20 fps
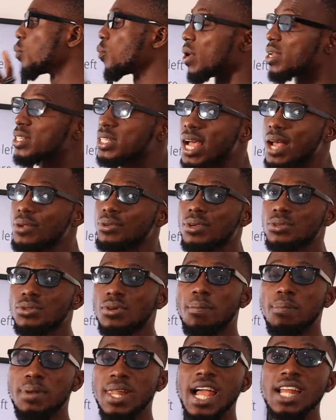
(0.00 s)
the 1000
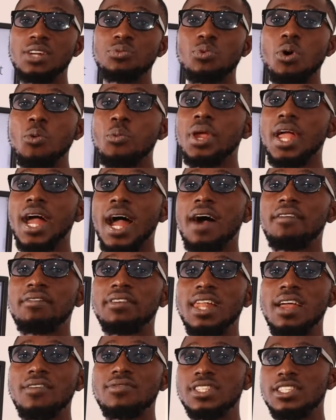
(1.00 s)
supplied, what we have
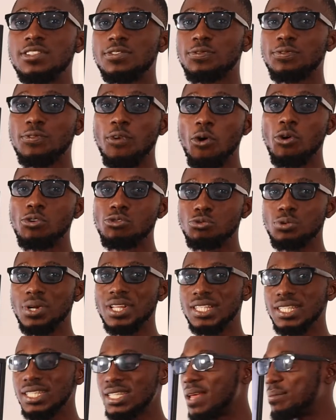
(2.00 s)
left is
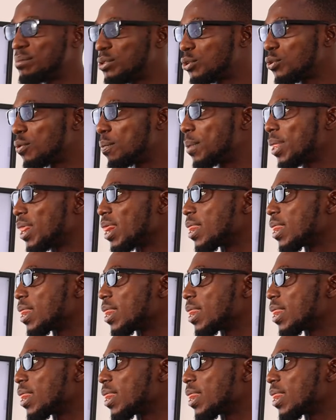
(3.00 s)
400 cm cube.